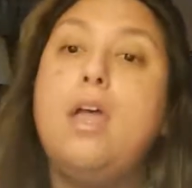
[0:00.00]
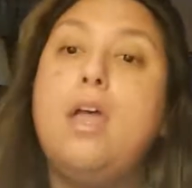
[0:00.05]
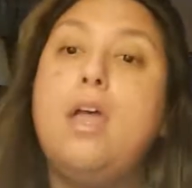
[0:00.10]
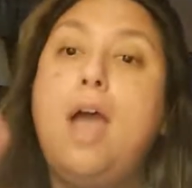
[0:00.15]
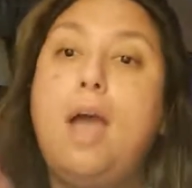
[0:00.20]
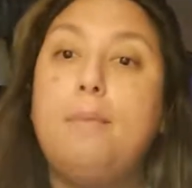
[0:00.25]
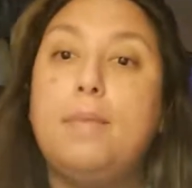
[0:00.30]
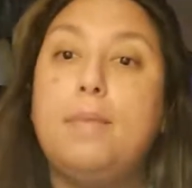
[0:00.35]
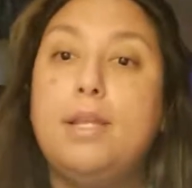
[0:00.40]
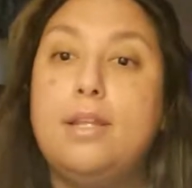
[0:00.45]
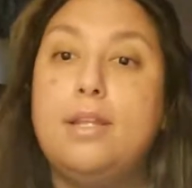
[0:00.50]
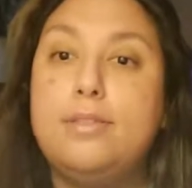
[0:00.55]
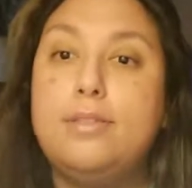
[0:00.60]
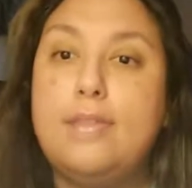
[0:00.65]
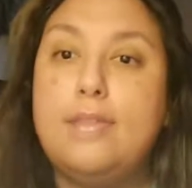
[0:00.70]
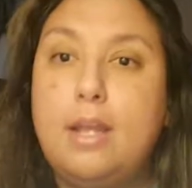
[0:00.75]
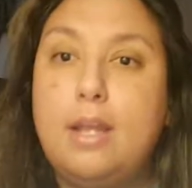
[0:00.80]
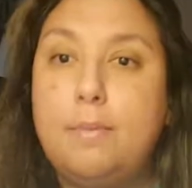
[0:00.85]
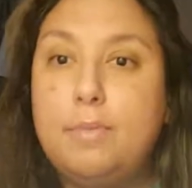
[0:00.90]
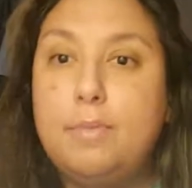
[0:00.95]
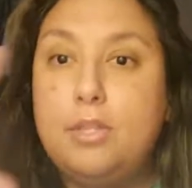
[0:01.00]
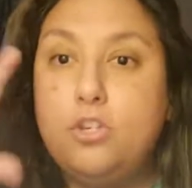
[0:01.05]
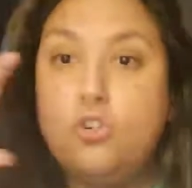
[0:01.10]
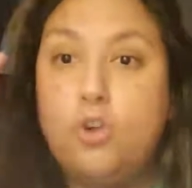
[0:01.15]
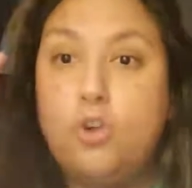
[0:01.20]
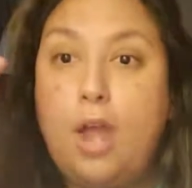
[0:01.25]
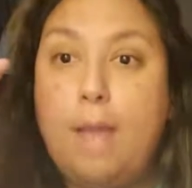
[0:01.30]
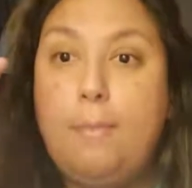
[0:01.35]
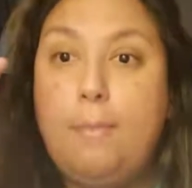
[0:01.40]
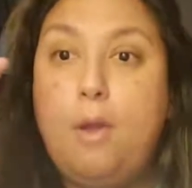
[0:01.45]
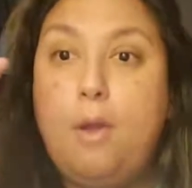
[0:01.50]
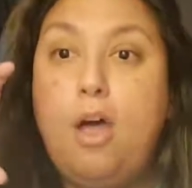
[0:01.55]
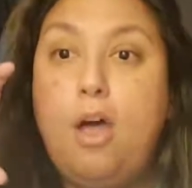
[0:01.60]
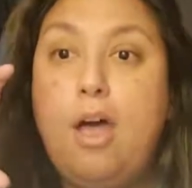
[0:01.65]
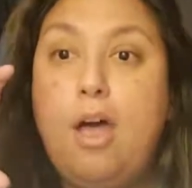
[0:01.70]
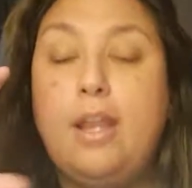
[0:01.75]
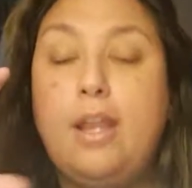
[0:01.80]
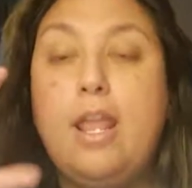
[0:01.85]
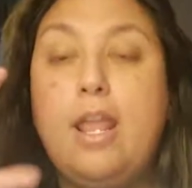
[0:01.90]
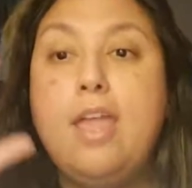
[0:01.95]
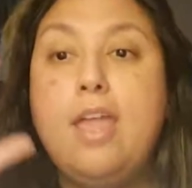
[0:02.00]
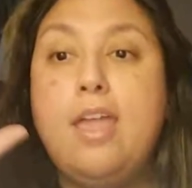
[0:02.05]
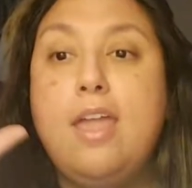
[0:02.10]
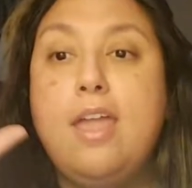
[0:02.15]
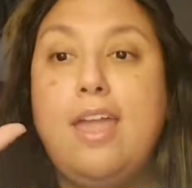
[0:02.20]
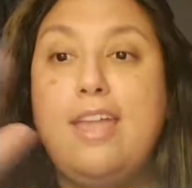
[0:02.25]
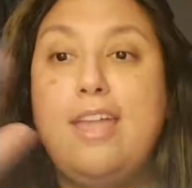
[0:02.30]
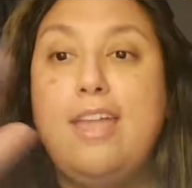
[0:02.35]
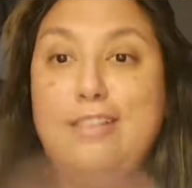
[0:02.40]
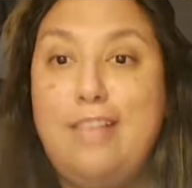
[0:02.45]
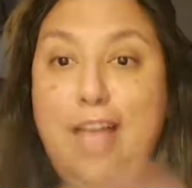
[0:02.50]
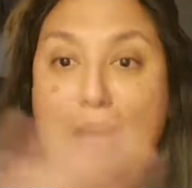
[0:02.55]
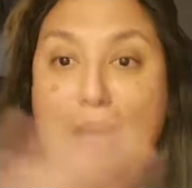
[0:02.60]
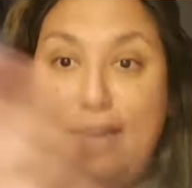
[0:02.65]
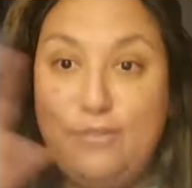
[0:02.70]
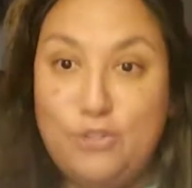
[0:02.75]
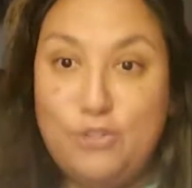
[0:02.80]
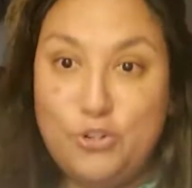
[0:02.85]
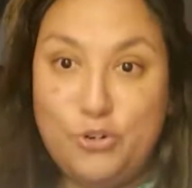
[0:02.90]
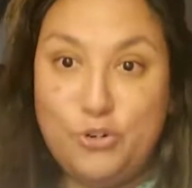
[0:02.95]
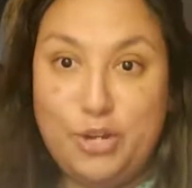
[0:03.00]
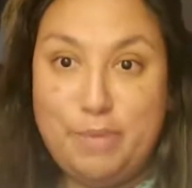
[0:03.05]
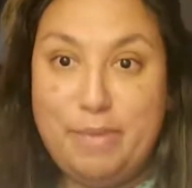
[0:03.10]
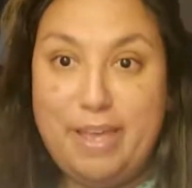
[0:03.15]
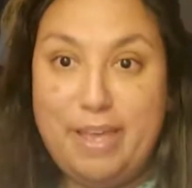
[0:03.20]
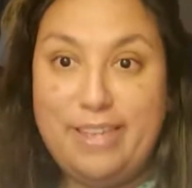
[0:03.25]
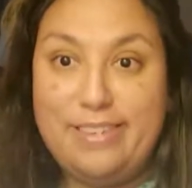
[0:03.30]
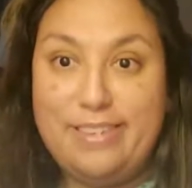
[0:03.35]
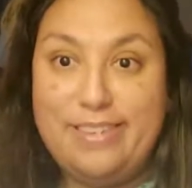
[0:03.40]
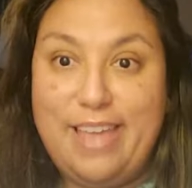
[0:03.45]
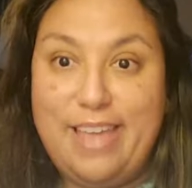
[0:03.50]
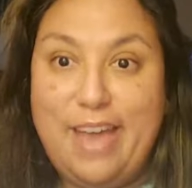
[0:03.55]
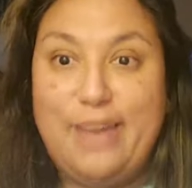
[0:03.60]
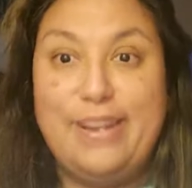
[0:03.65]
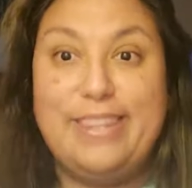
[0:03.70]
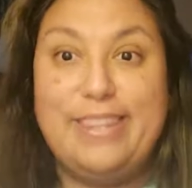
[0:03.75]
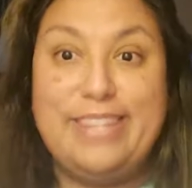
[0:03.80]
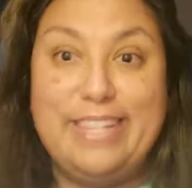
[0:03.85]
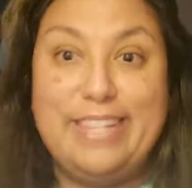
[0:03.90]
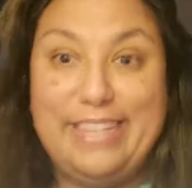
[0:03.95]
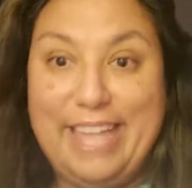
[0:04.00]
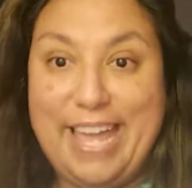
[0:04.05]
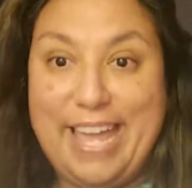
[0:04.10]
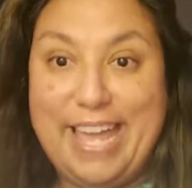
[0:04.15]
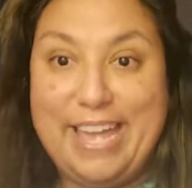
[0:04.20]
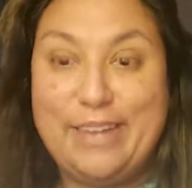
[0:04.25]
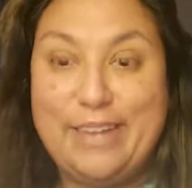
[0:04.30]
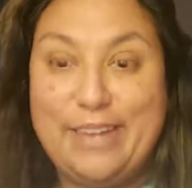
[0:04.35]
I'm going to set up the tripod and live stream us out at the lake.